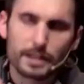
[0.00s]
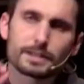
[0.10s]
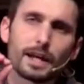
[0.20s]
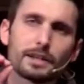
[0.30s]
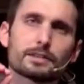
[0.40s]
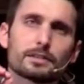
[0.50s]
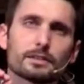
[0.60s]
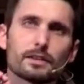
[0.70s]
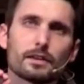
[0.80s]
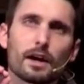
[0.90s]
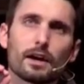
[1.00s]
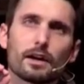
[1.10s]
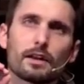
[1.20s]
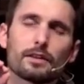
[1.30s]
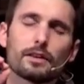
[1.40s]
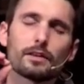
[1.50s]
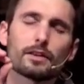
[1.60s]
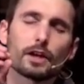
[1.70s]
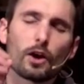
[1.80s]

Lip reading: He says, the